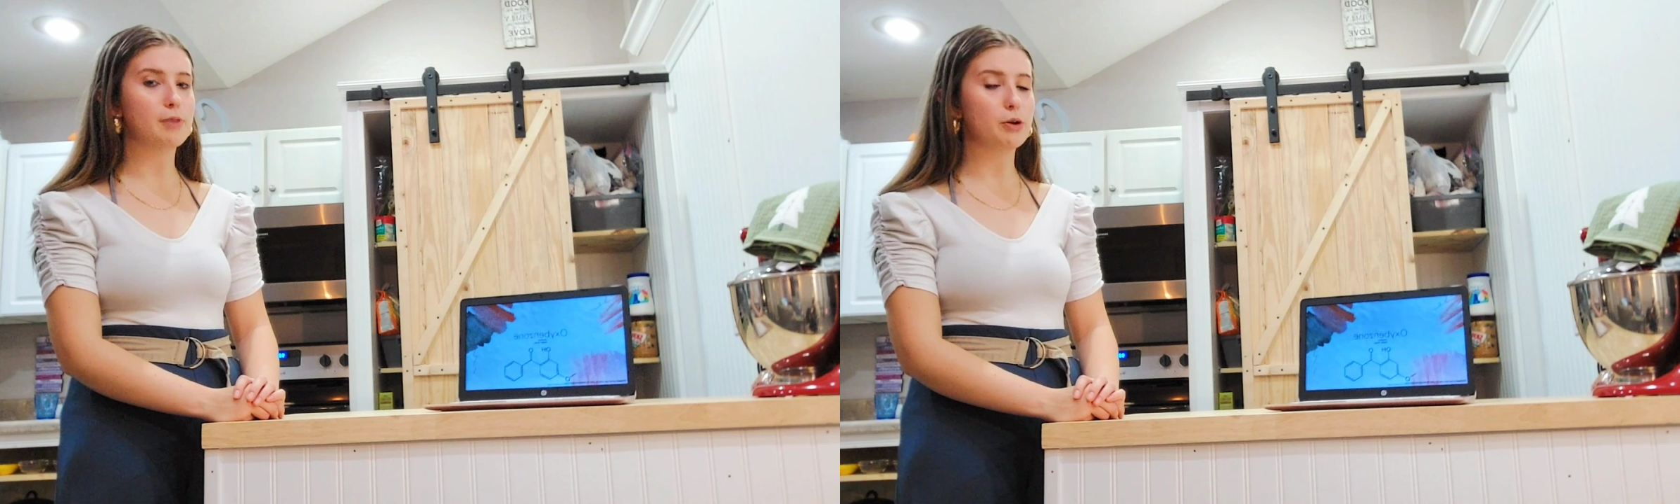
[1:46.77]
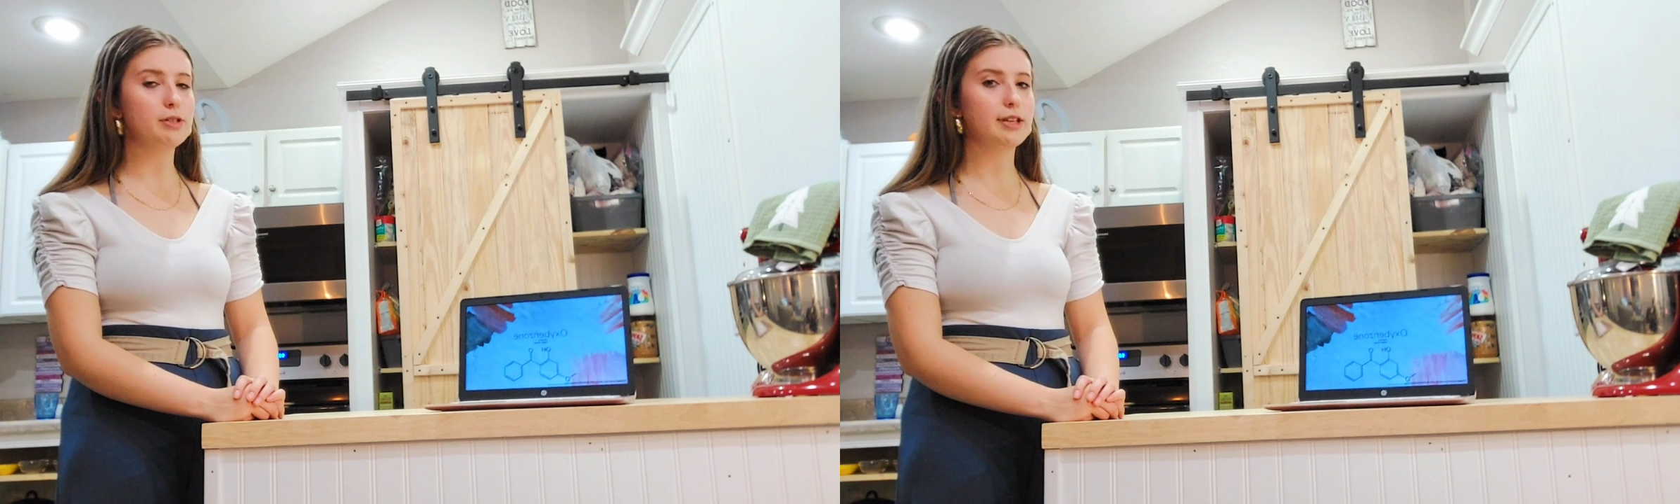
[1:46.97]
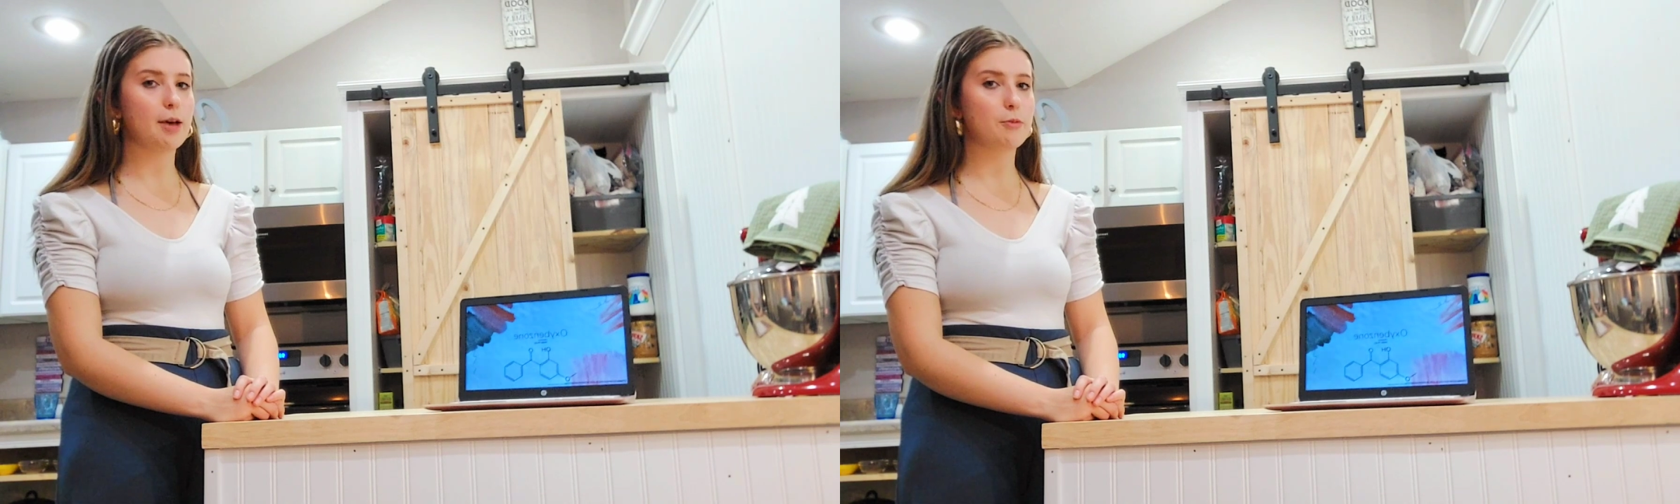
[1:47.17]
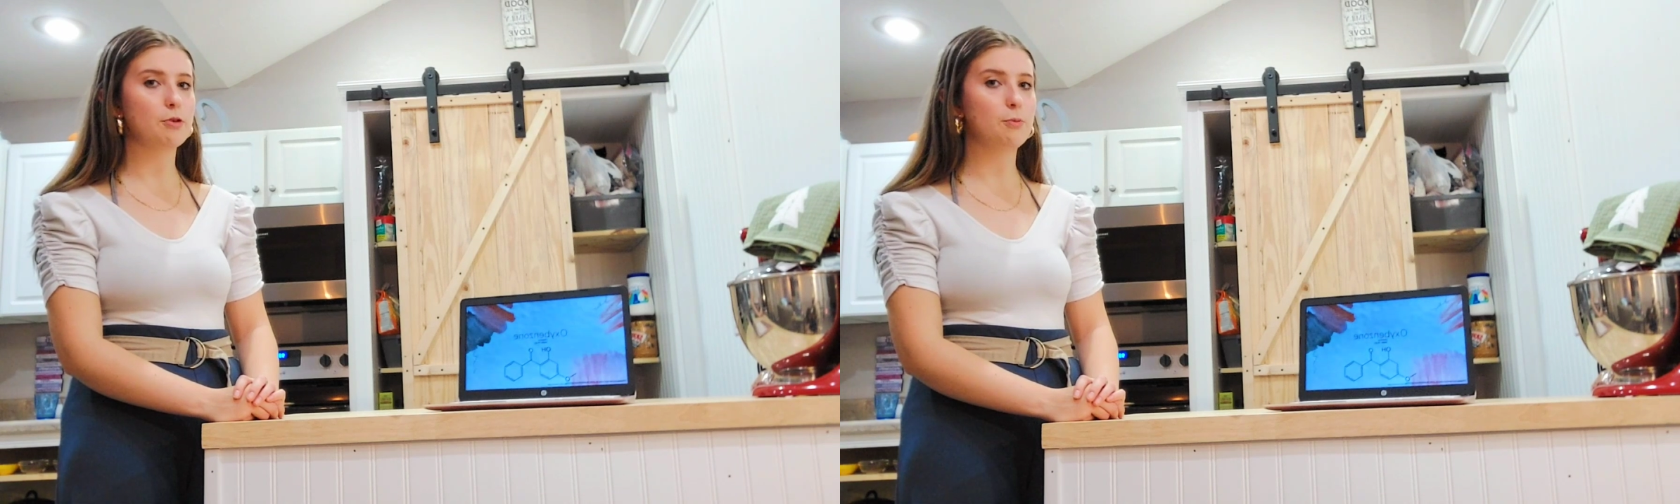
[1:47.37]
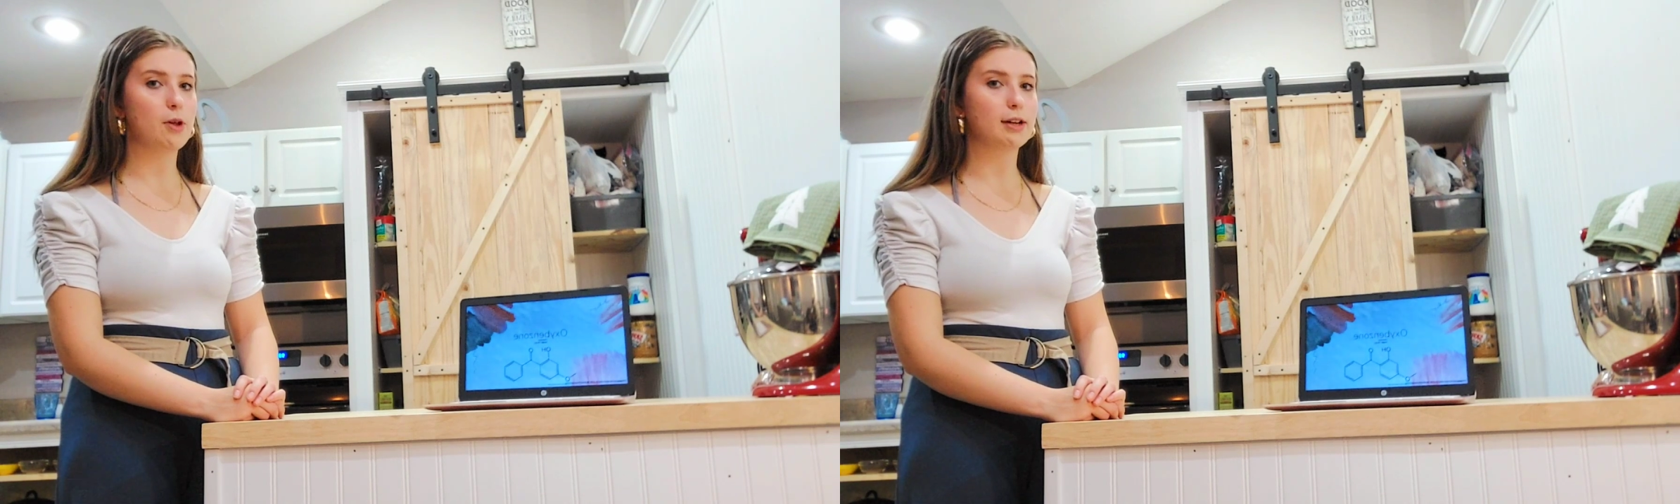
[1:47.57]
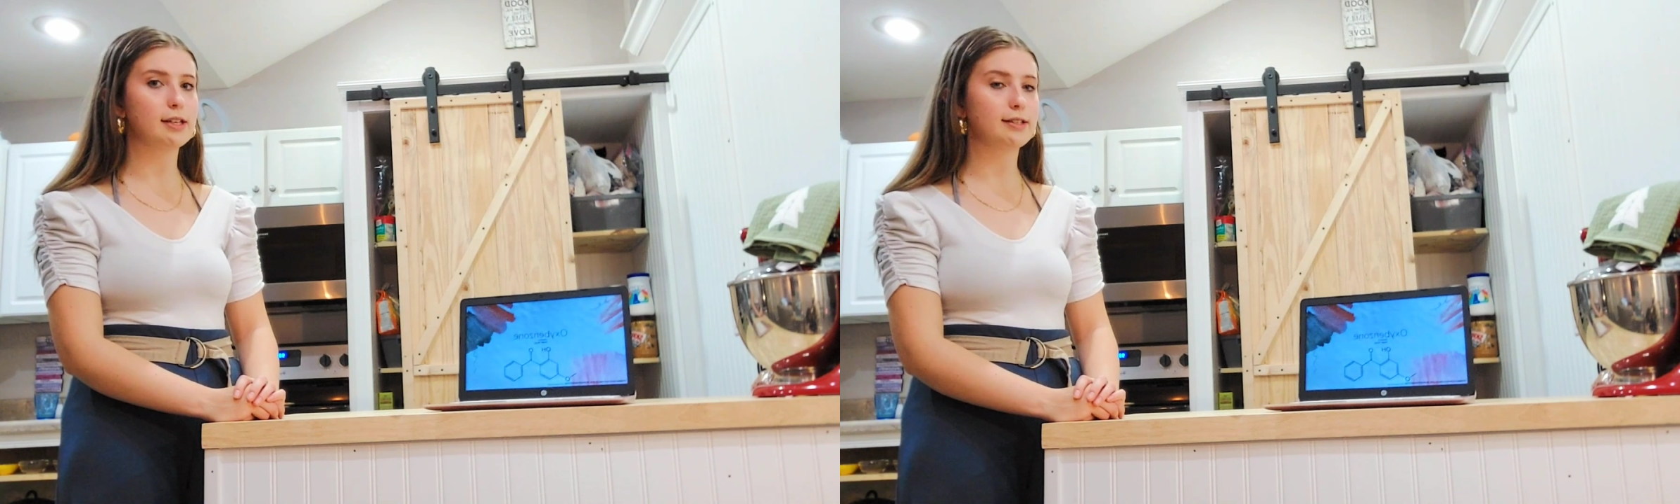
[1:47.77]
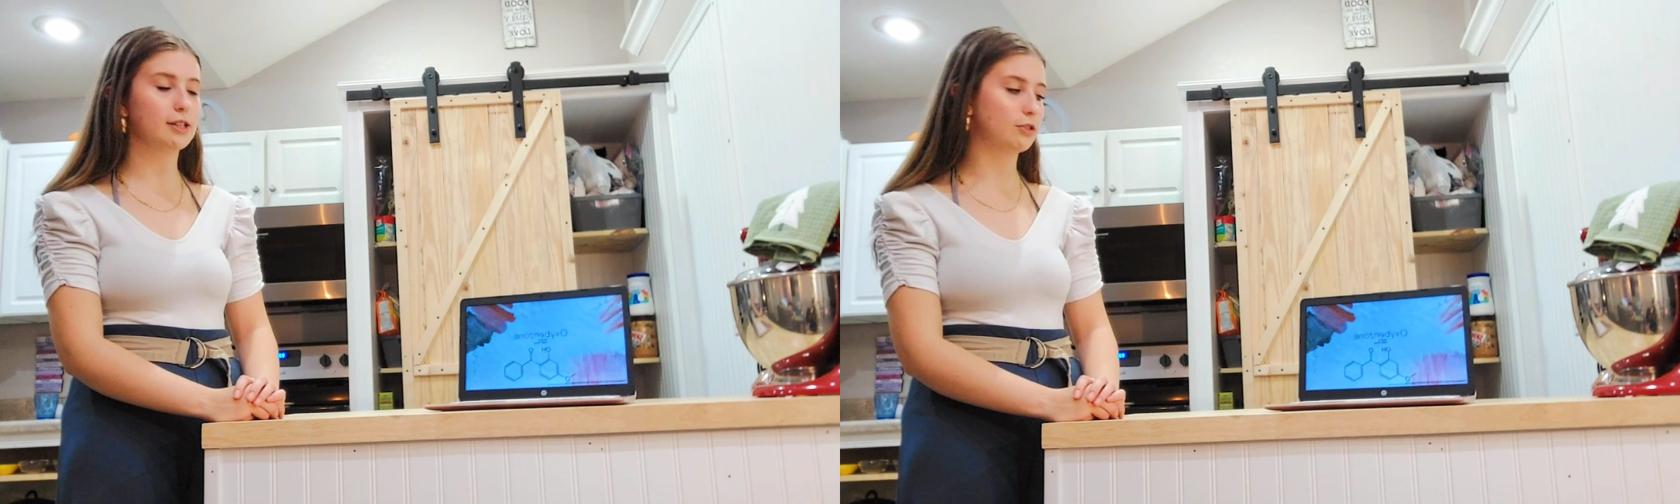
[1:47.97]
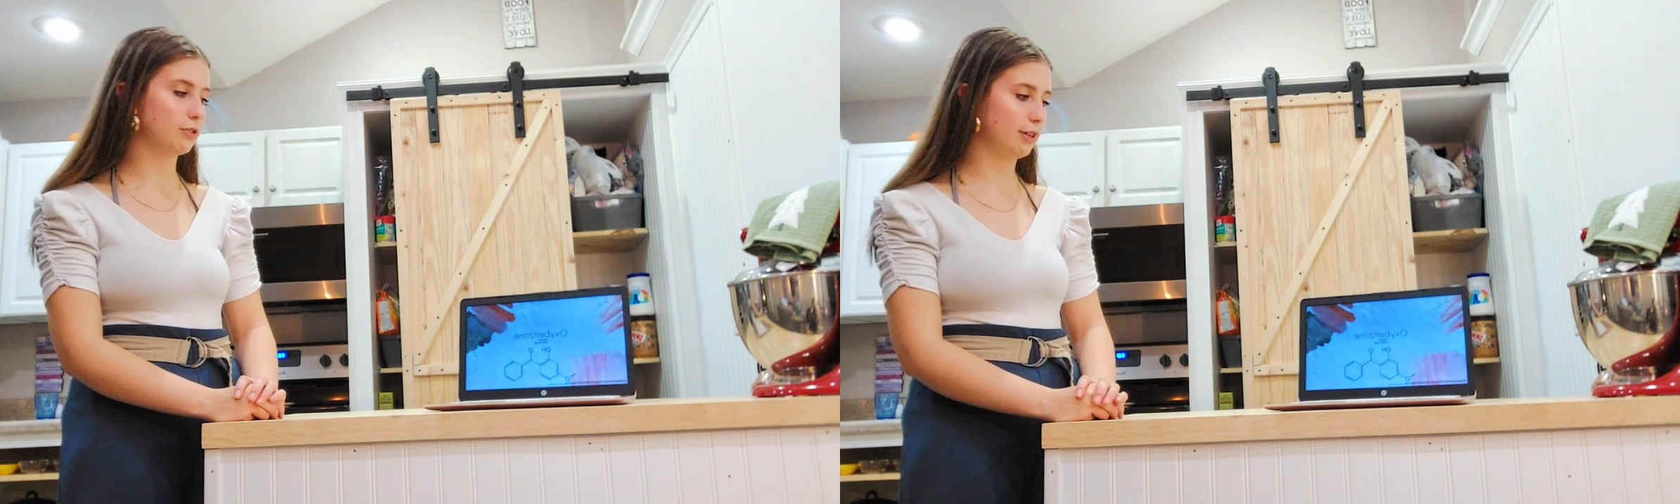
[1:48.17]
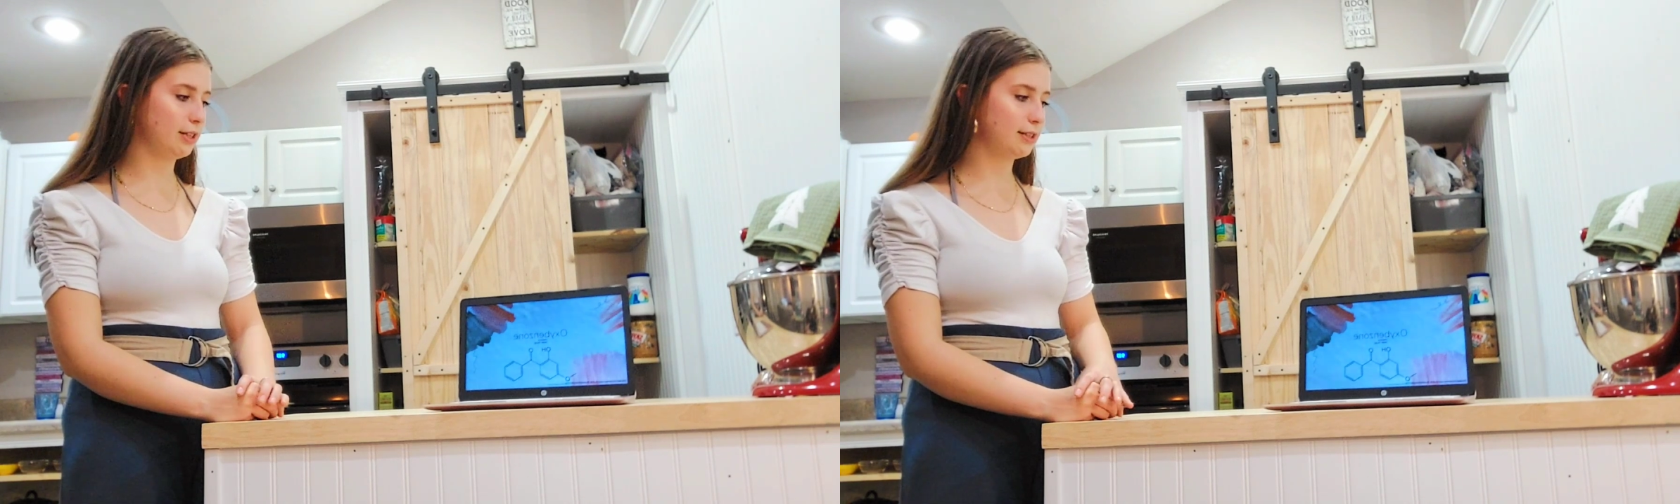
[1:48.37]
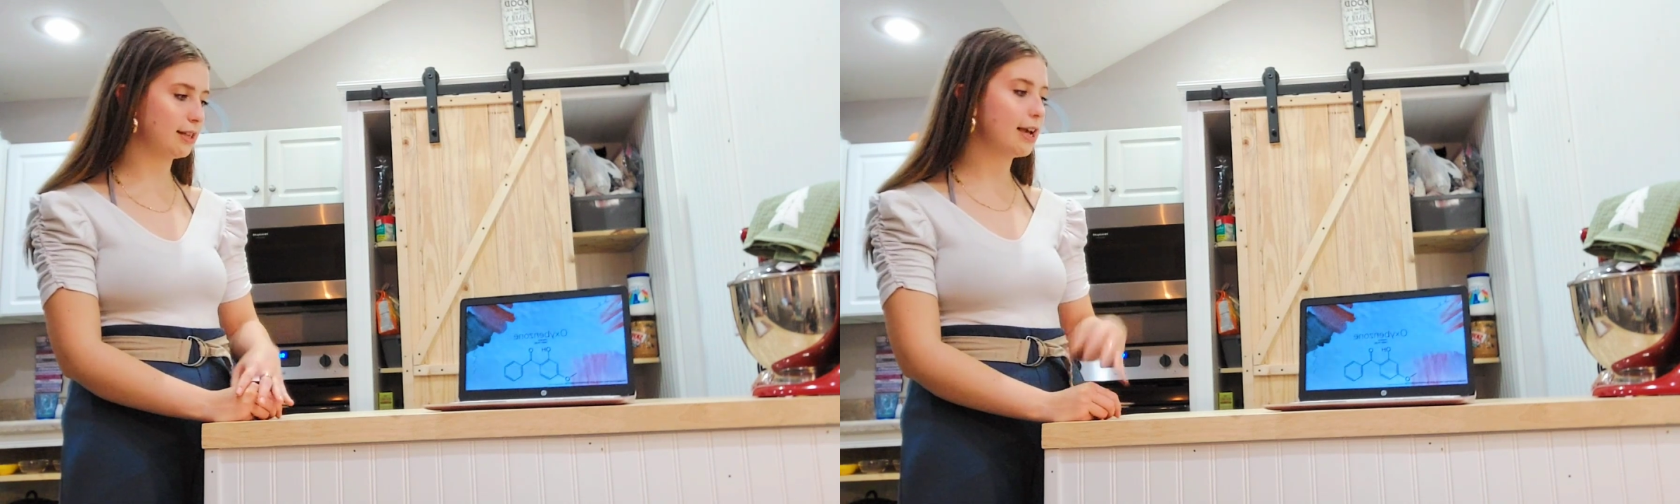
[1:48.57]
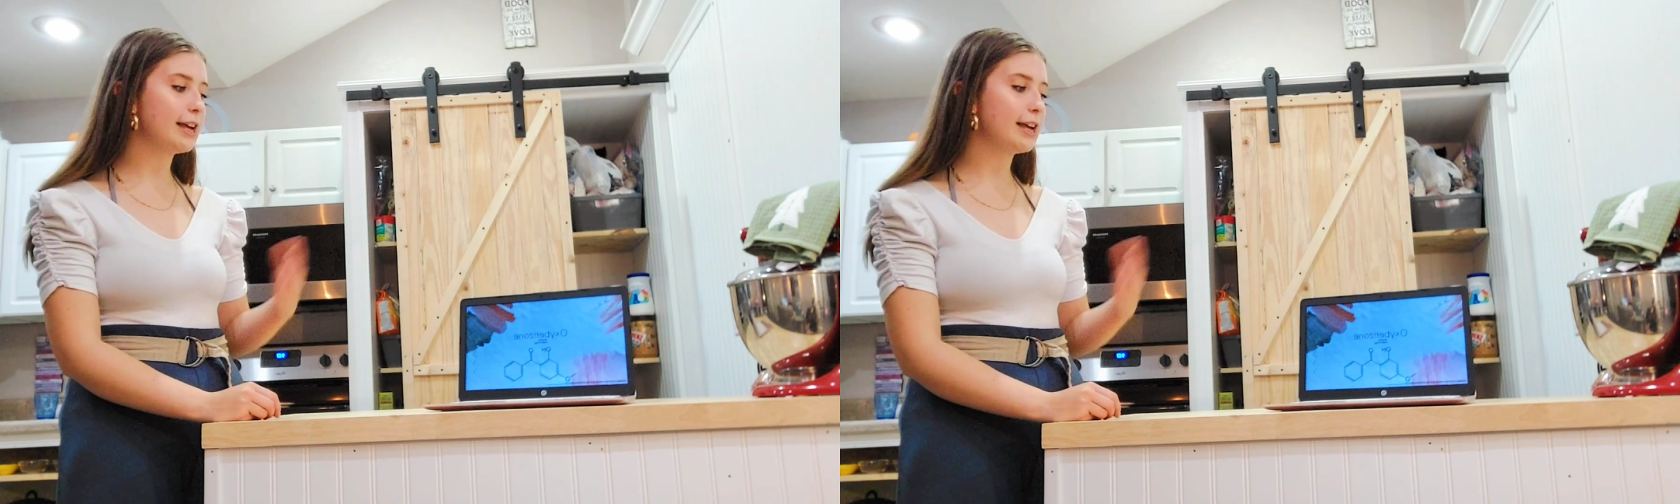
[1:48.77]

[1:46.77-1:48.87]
most chemical blocking sunscreens